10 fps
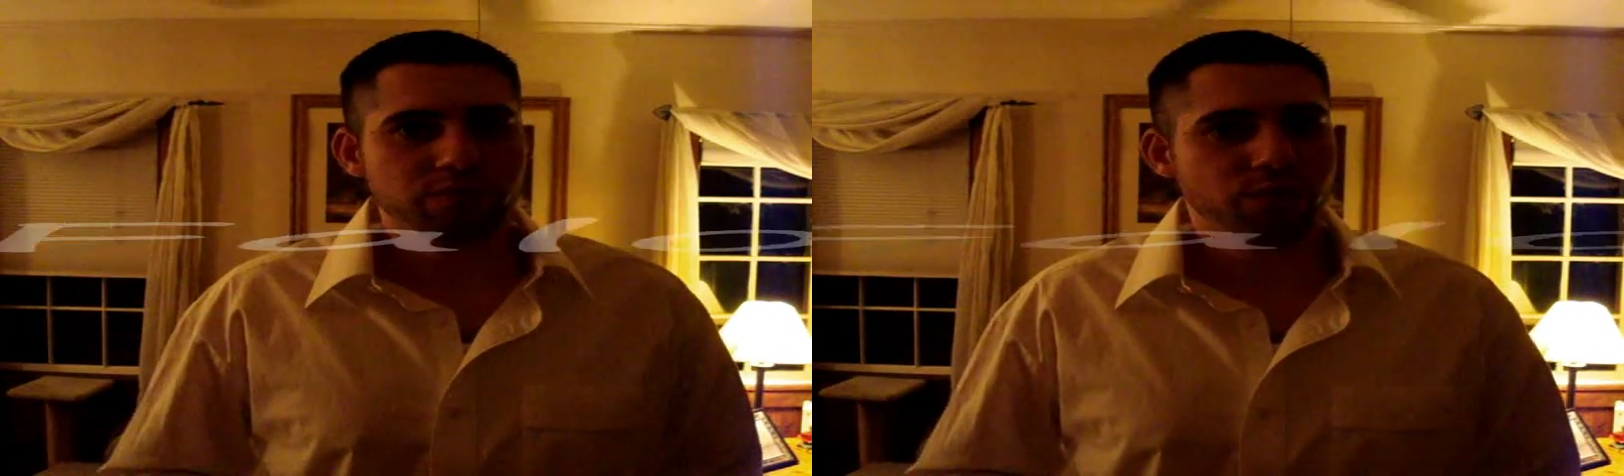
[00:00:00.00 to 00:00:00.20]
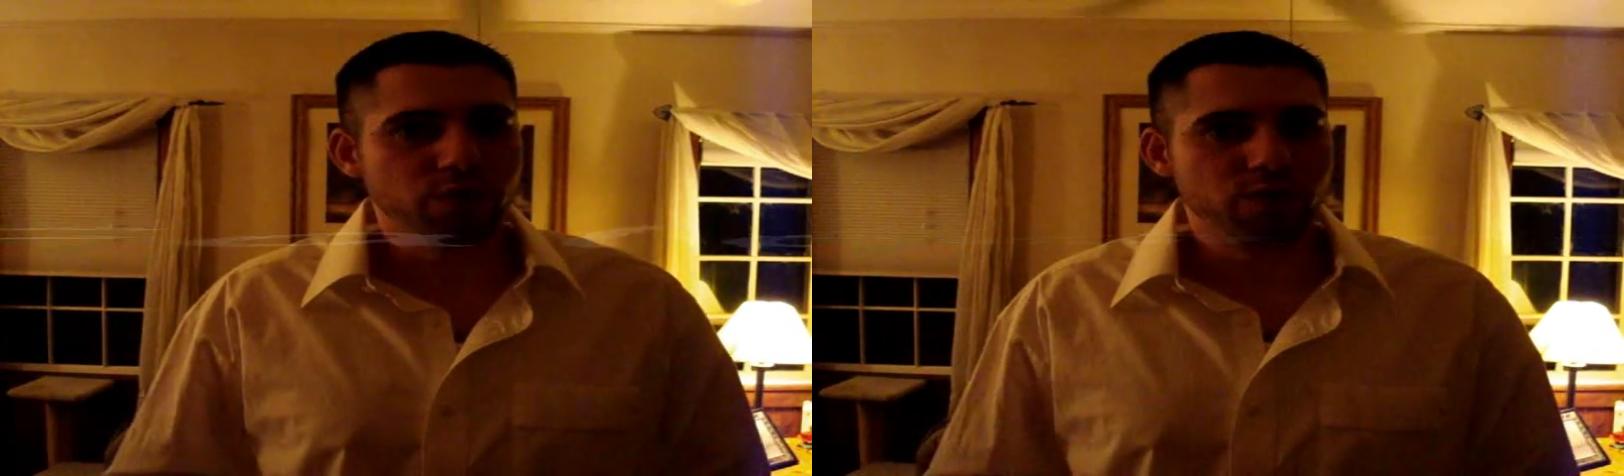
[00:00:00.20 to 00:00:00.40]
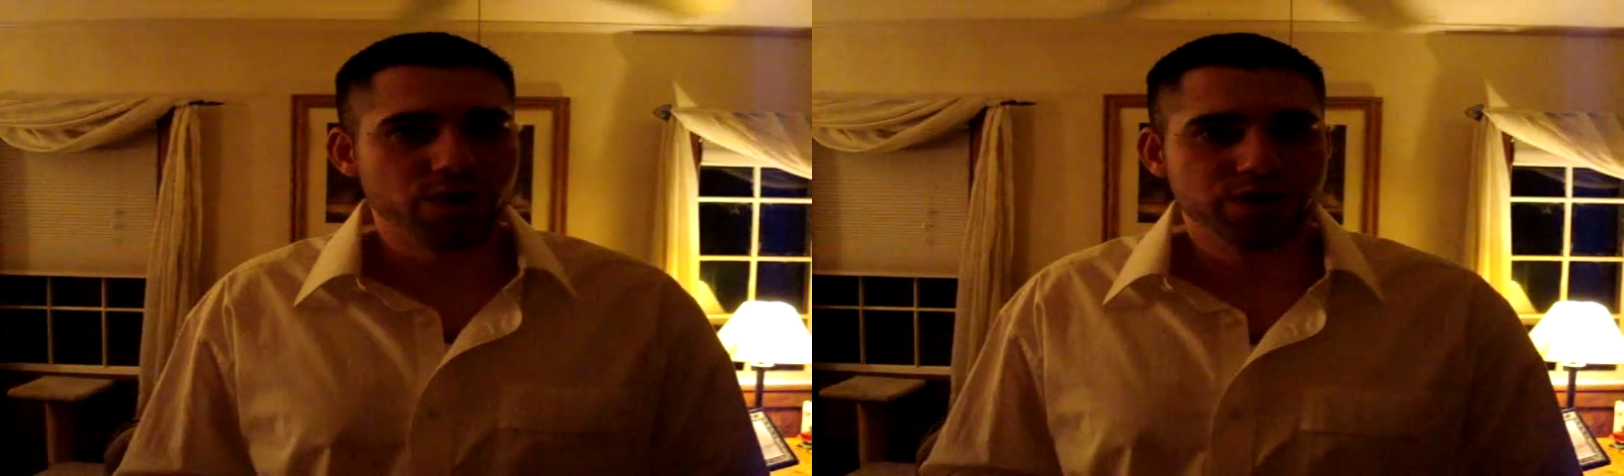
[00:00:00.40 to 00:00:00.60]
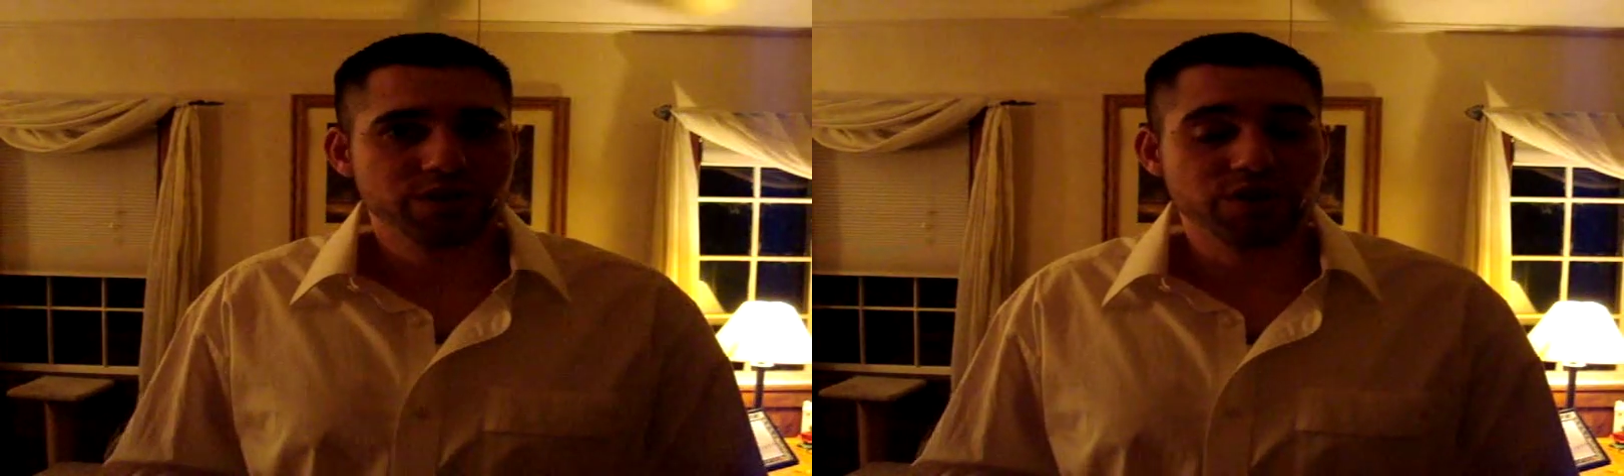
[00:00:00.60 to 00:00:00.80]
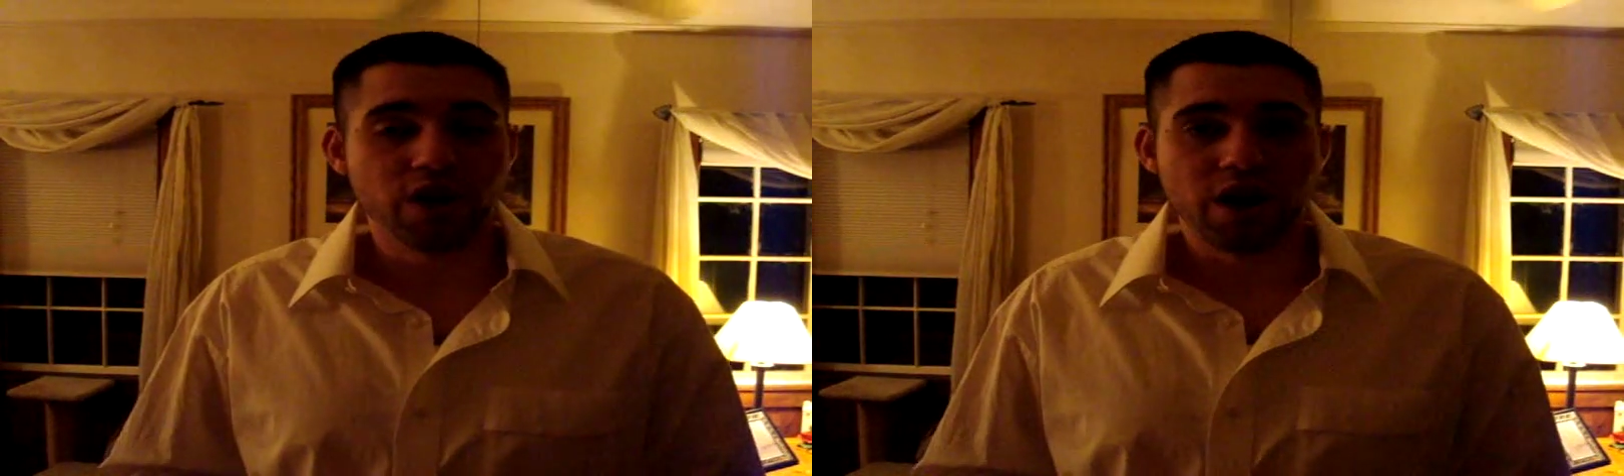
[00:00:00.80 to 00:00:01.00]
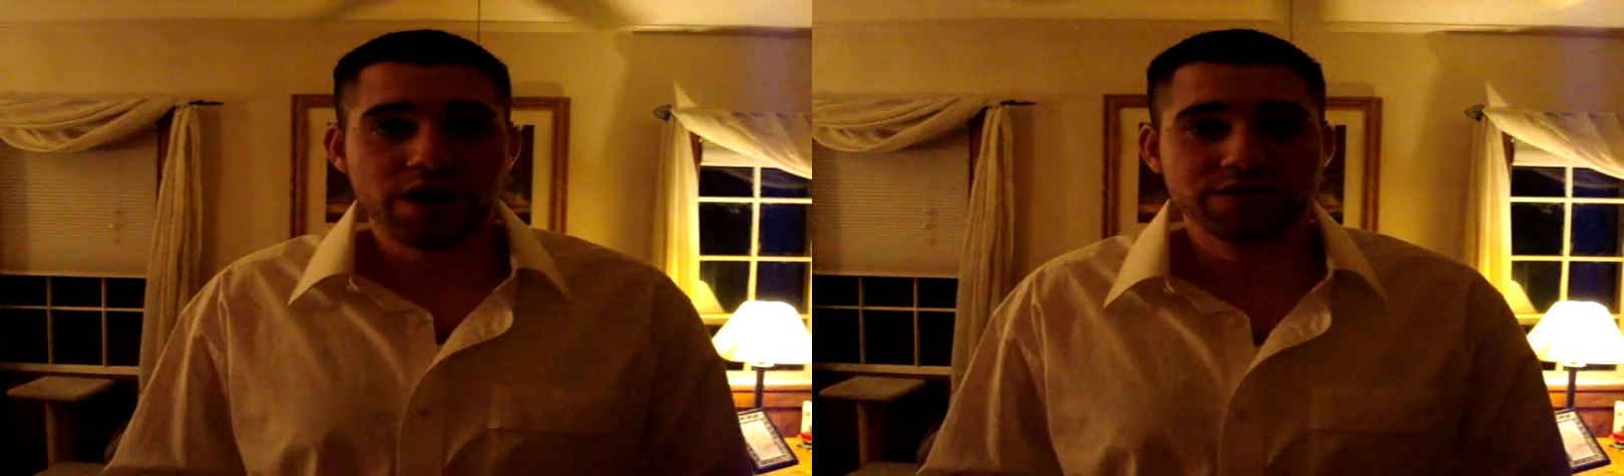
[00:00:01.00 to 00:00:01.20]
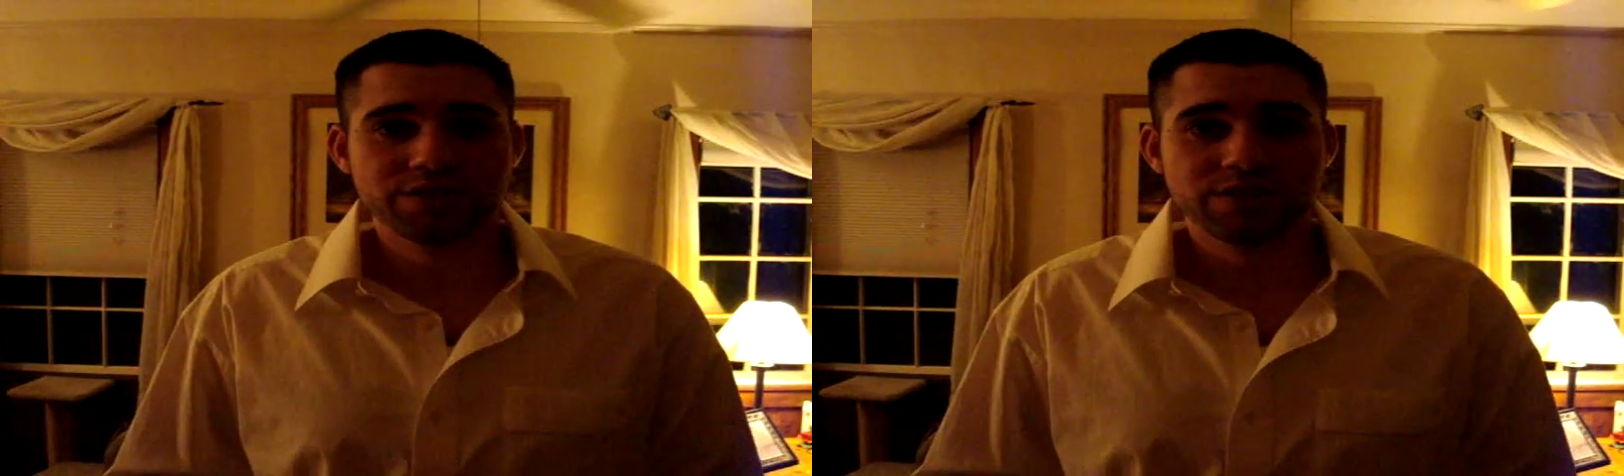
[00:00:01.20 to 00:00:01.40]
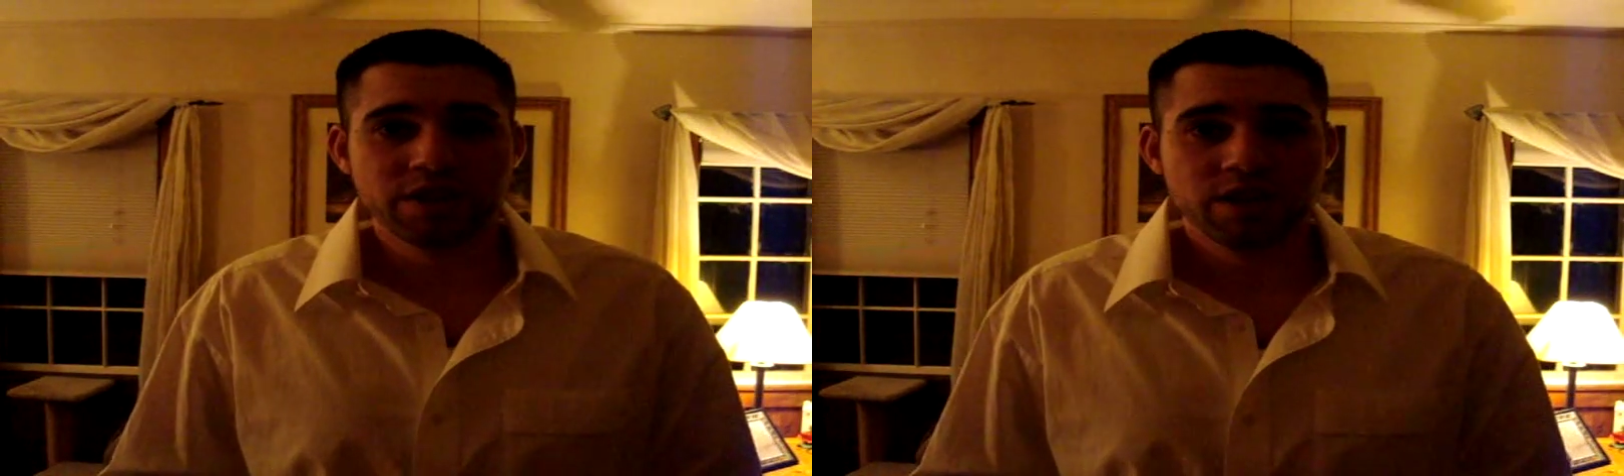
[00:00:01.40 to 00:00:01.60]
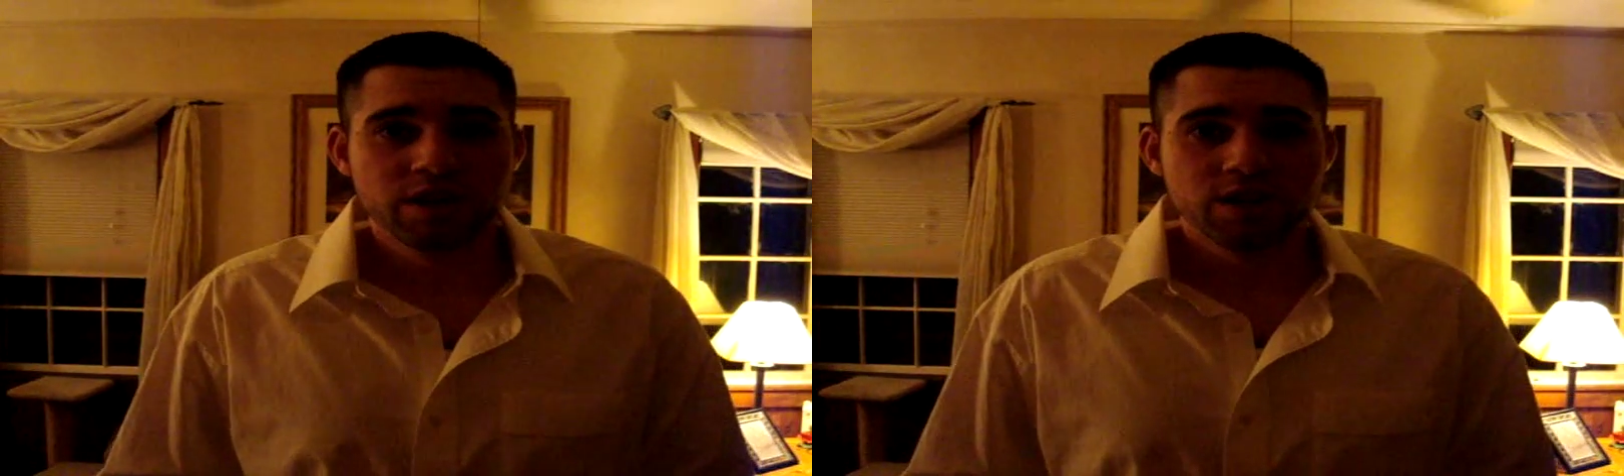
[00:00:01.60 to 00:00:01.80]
For nós,